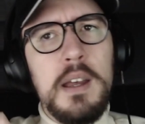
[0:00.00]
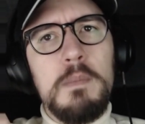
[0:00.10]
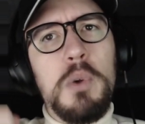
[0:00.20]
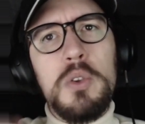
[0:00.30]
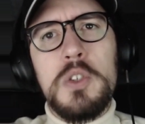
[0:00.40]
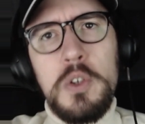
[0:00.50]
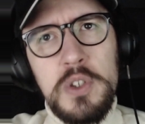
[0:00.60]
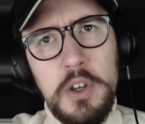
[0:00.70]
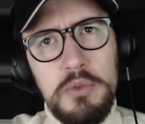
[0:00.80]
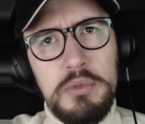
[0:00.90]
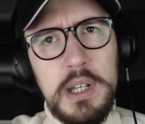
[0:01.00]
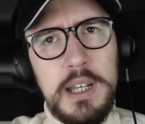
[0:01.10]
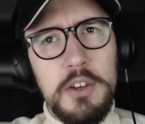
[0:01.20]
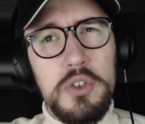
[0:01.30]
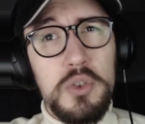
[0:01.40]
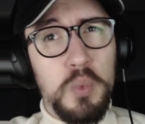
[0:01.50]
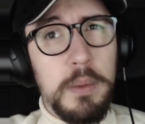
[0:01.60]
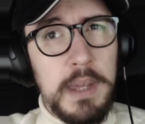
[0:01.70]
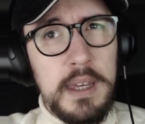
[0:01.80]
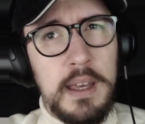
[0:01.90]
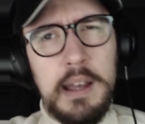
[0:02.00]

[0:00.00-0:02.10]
monsters that are riding are swimming.